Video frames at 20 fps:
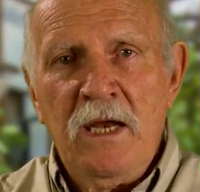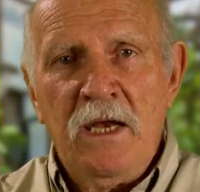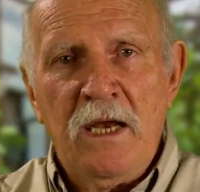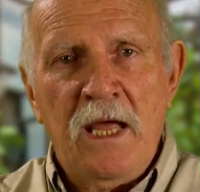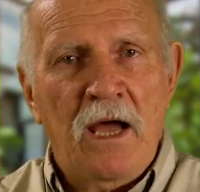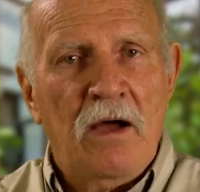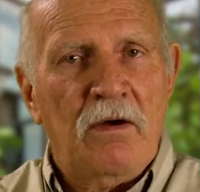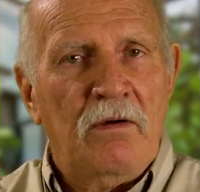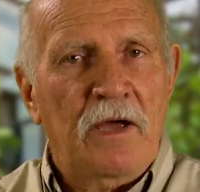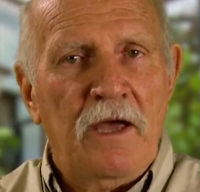
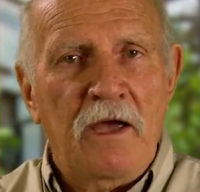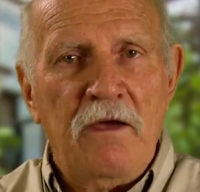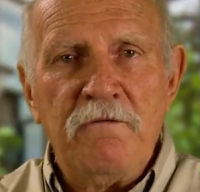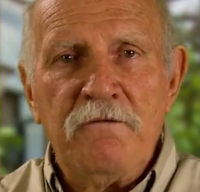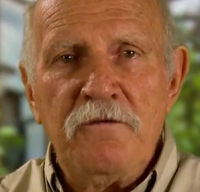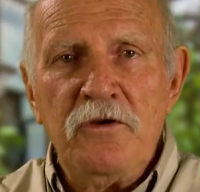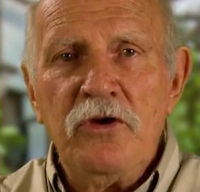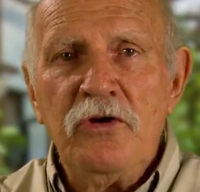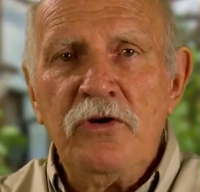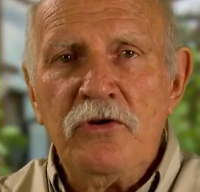Now,
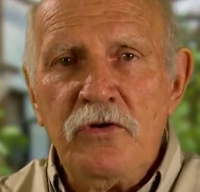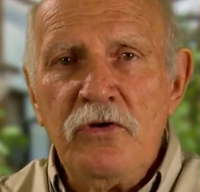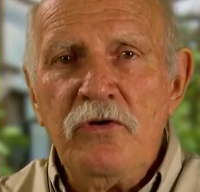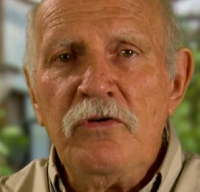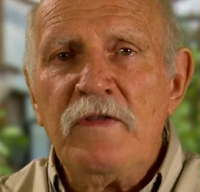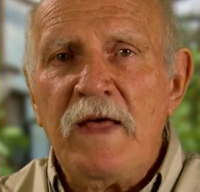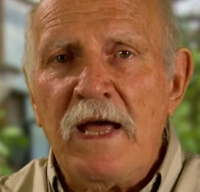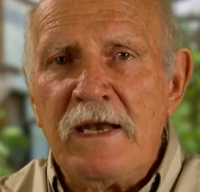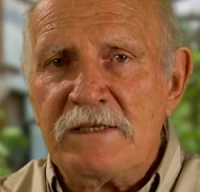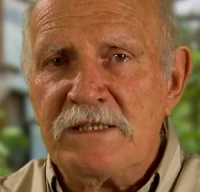if you
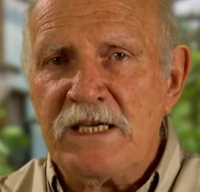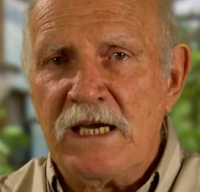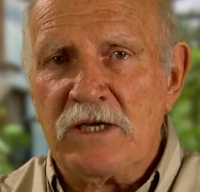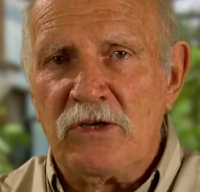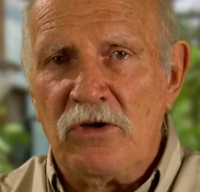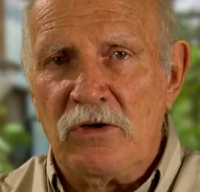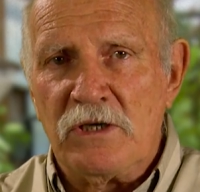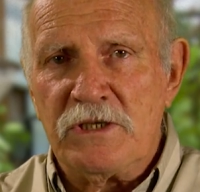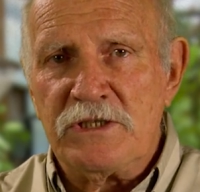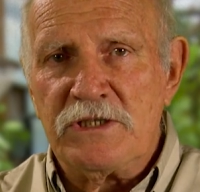do that
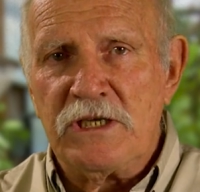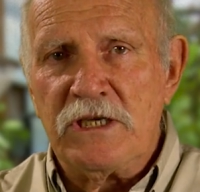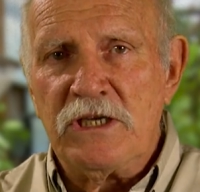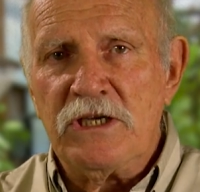technology,